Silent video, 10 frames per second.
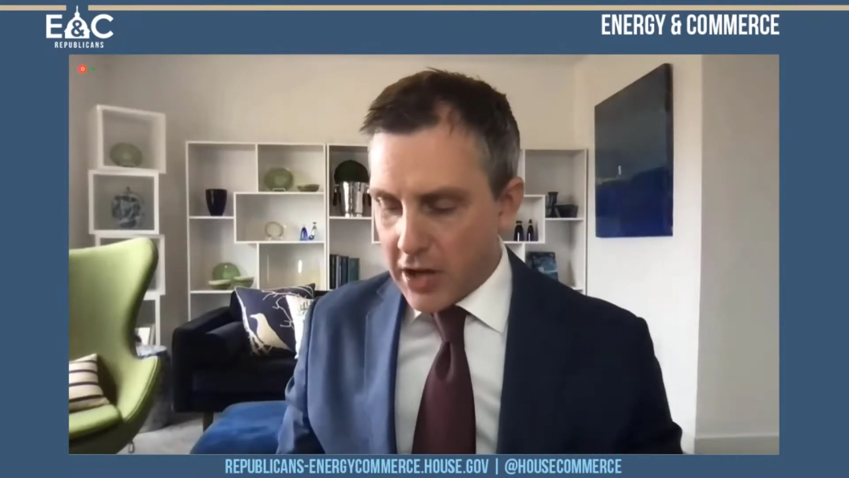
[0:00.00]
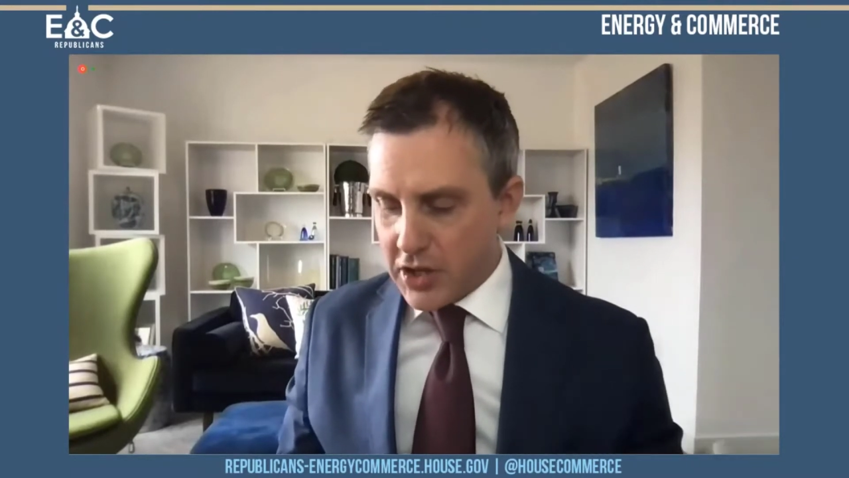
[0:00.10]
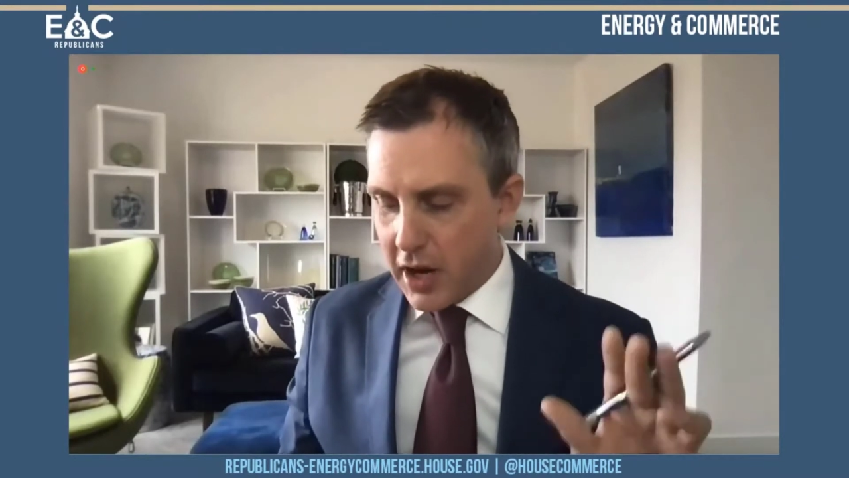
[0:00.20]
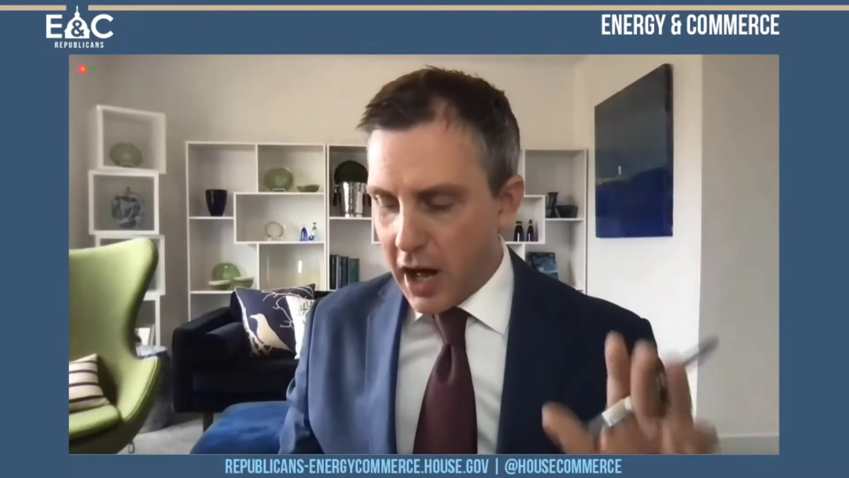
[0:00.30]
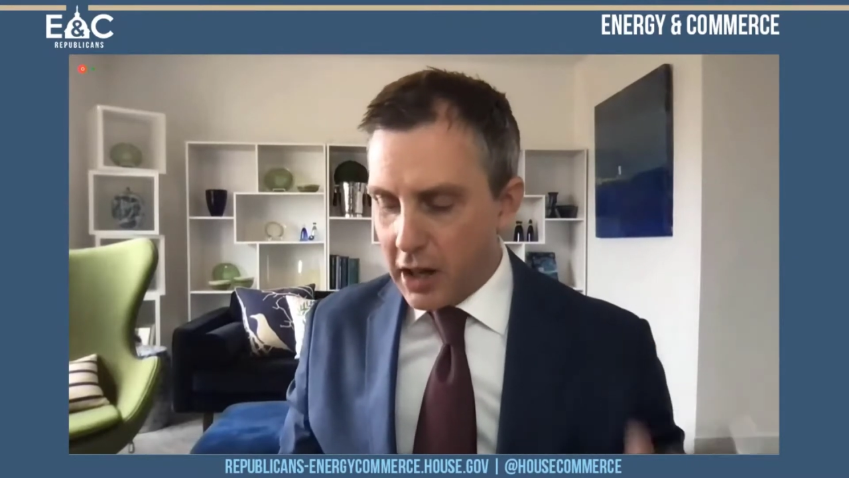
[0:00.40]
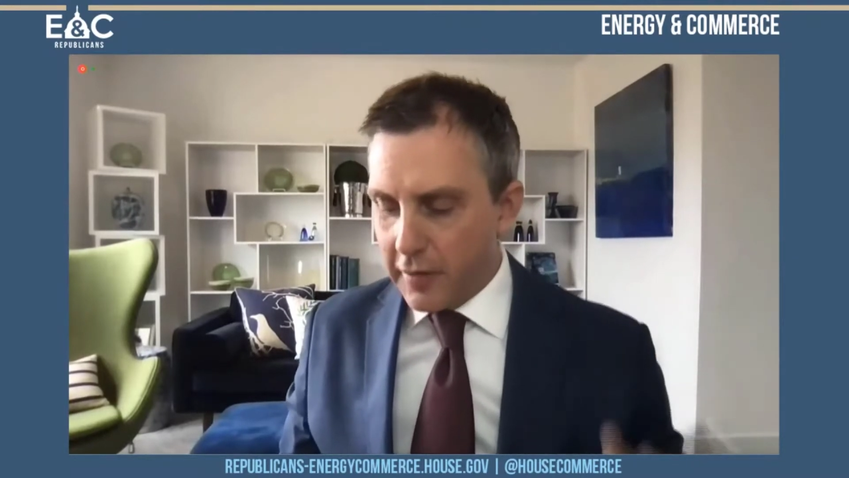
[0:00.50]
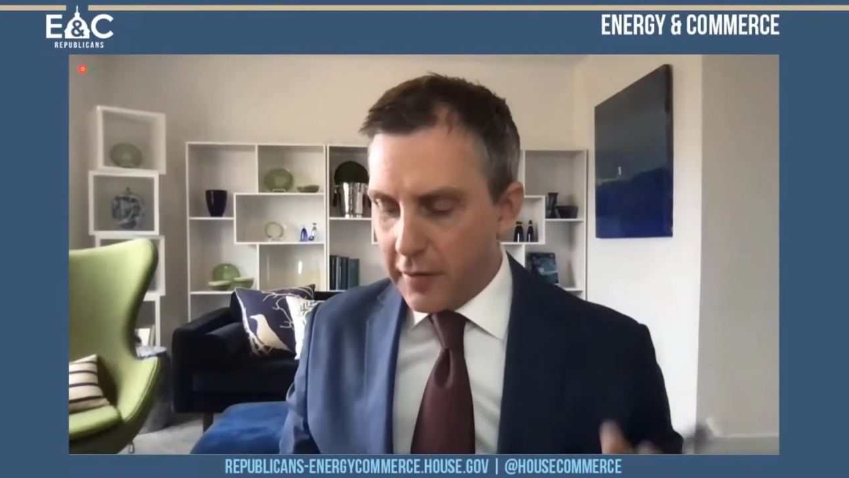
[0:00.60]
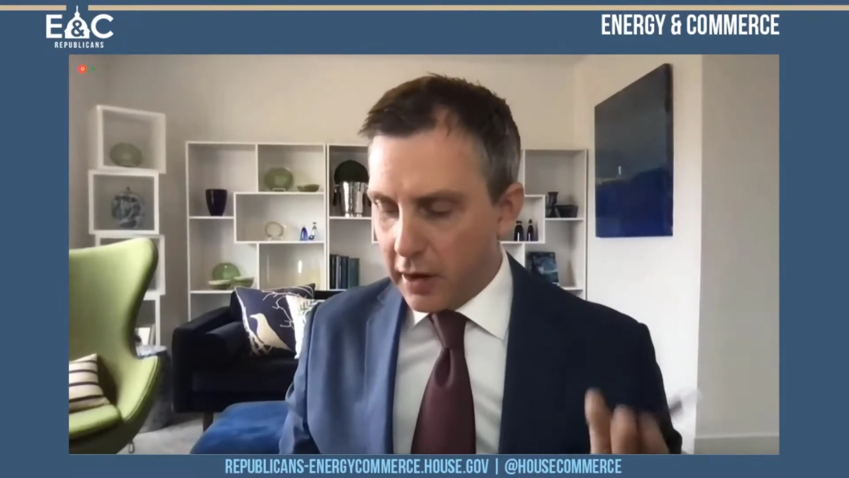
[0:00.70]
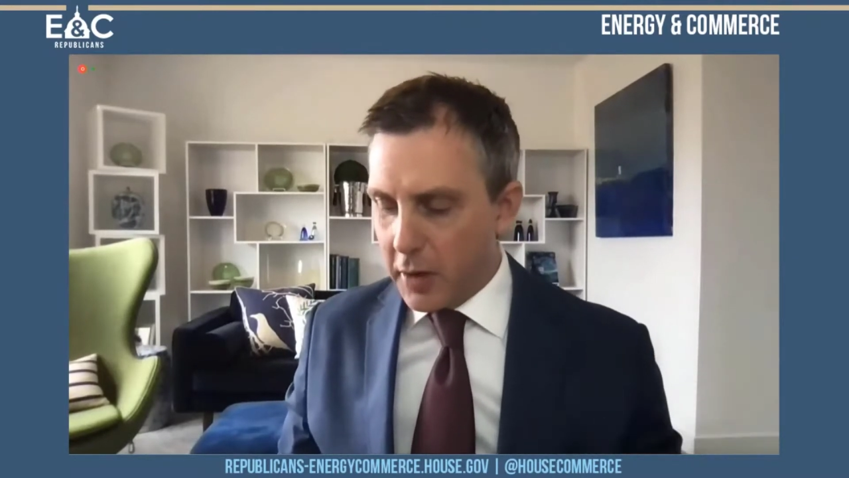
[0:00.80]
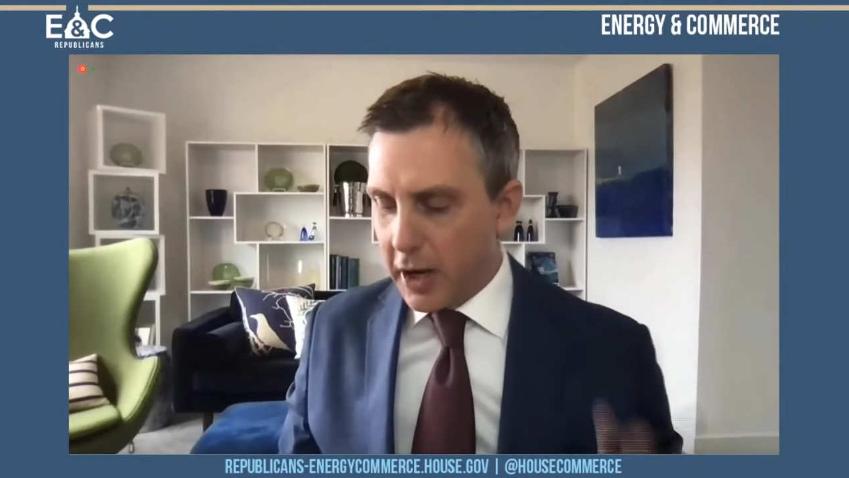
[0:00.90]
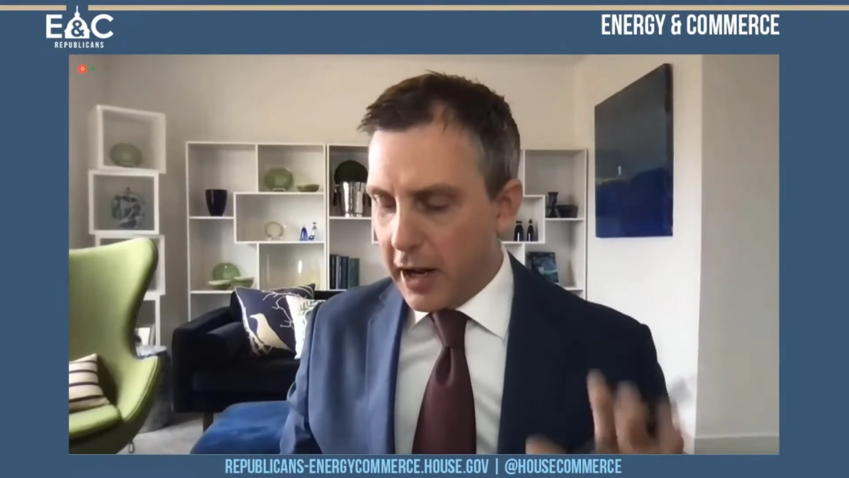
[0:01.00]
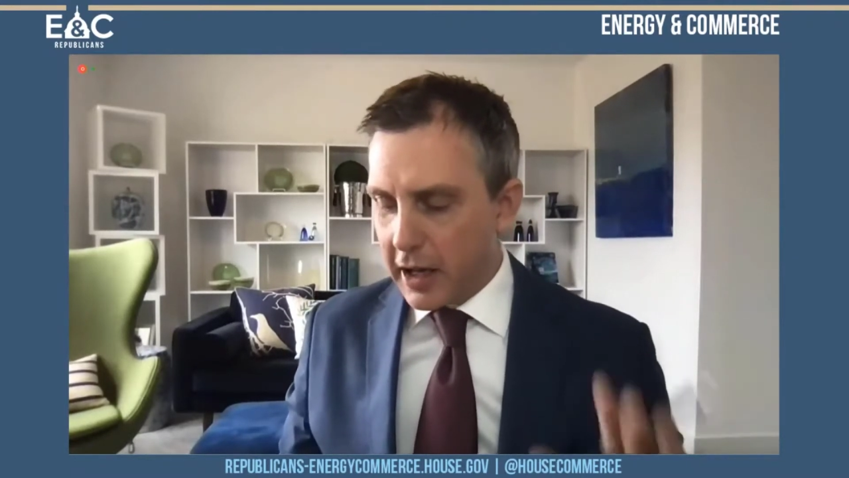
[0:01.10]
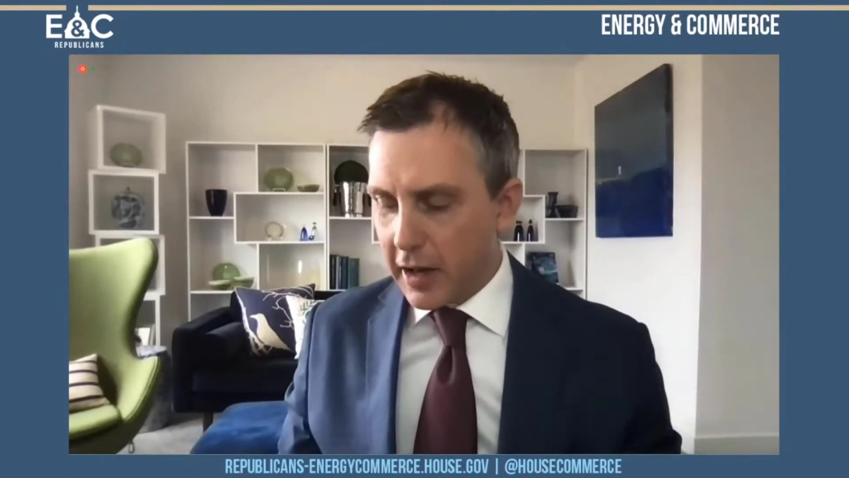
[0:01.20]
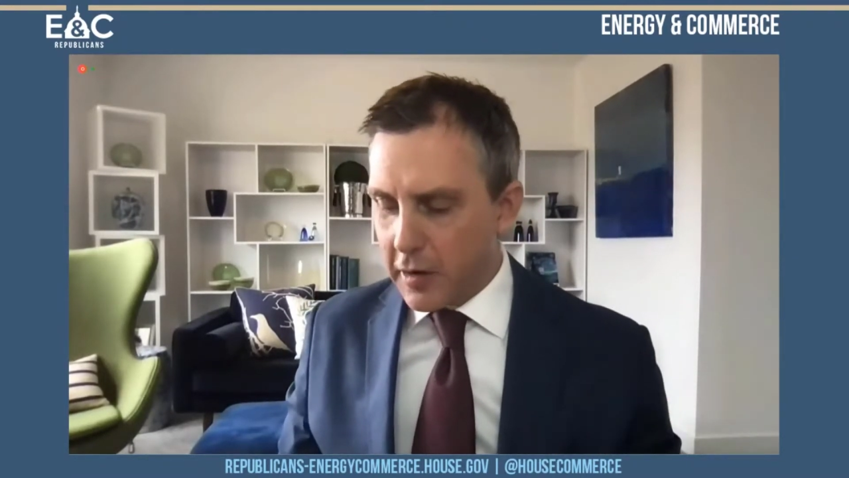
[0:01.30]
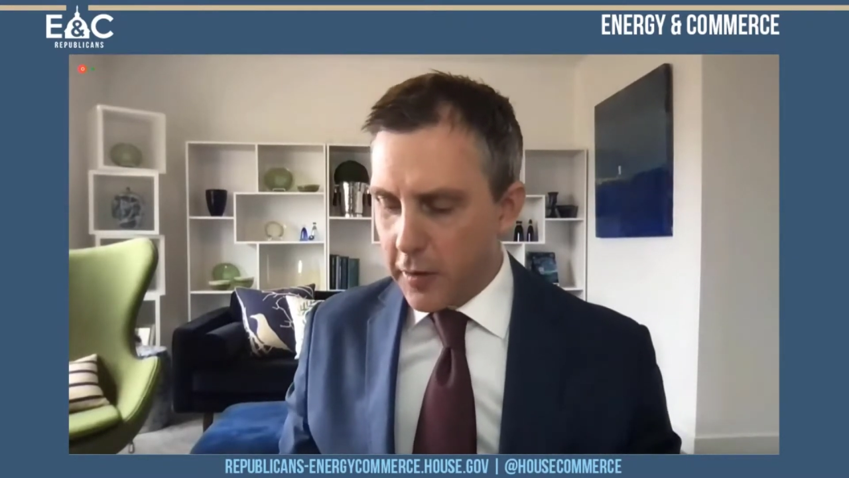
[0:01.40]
rationale of eliminating